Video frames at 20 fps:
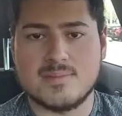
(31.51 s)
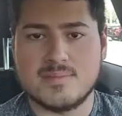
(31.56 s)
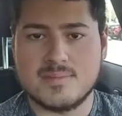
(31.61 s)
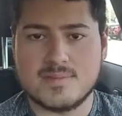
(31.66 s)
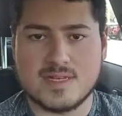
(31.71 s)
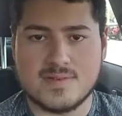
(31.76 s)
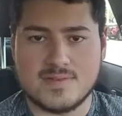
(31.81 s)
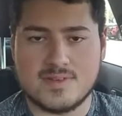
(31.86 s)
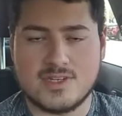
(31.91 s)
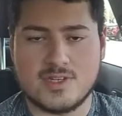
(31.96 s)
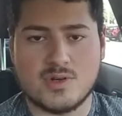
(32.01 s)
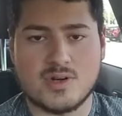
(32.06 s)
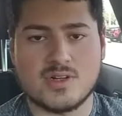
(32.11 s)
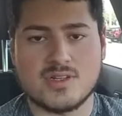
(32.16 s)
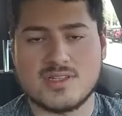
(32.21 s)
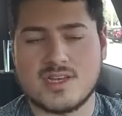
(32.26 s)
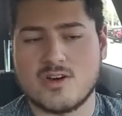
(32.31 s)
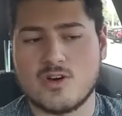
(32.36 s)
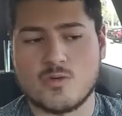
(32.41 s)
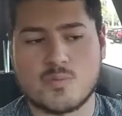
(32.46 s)
if you
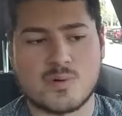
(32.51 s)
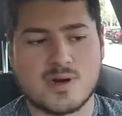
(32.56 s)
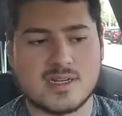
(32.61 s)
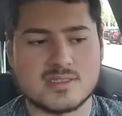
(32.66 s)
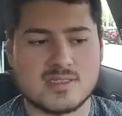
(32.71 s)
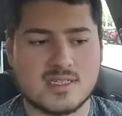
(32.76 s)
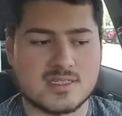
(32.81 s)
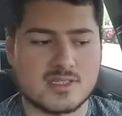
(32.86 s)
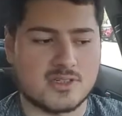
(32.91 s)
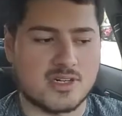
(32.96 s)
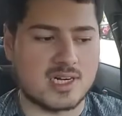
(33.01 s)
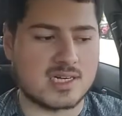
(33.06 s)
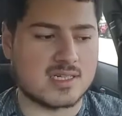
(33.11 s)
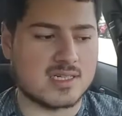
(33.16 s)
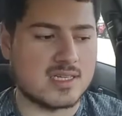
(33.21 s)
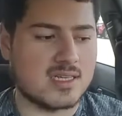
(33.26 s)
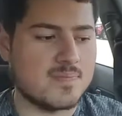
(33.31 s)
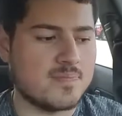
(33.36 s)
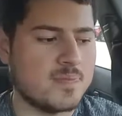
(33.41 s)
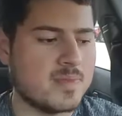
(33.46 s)
do the whole process
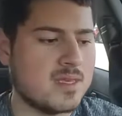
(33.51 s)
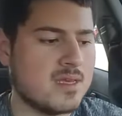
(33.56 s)
correctly.